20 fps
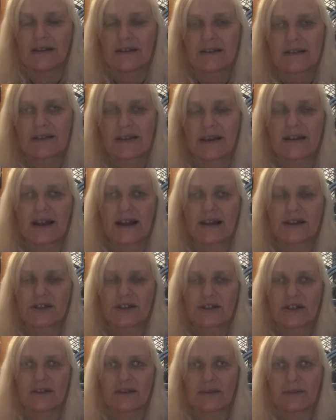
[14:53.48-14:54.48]
said
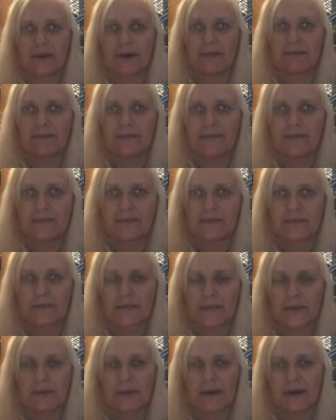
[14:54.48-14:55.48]
Ashton's mum.
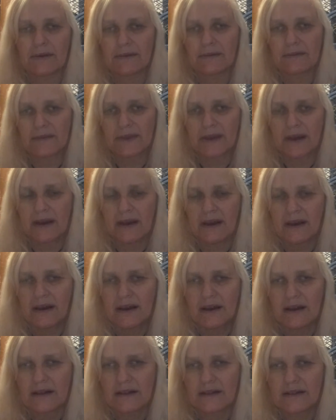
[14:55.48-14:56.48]
Well,
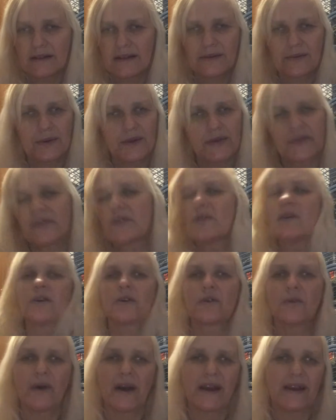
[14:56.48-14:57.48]
this one's not
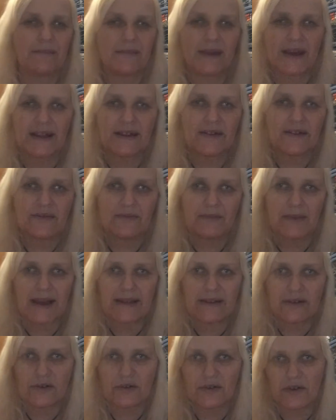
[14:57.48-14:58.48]
quite made of
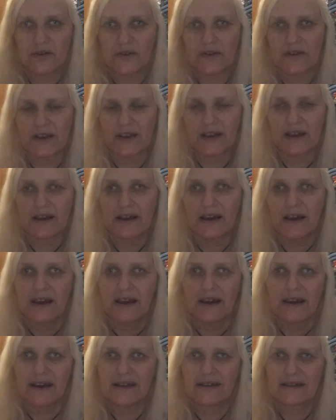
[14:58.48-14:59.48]
metal, you see.
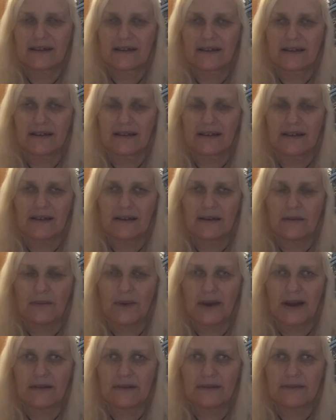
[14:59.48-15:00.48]
It's
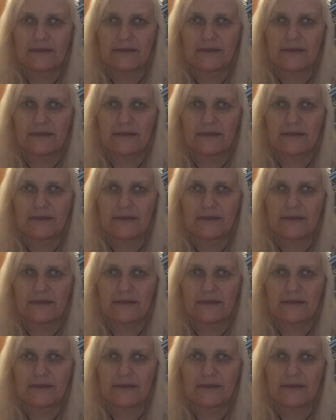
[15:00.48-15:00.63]
made